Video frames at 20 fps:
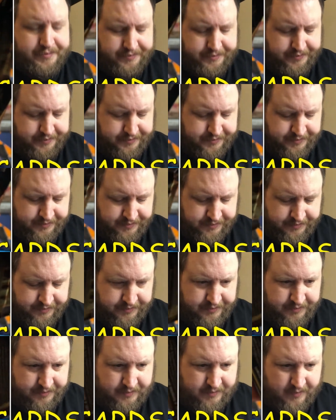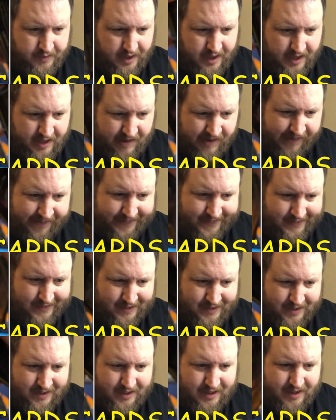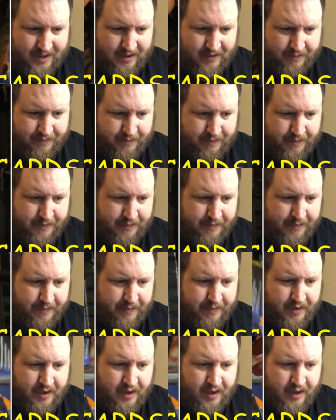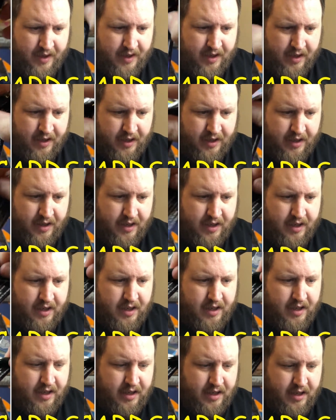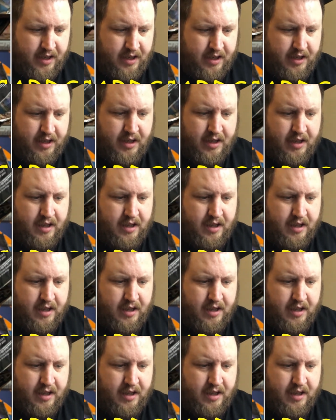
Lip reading: No one is speaking in this clip.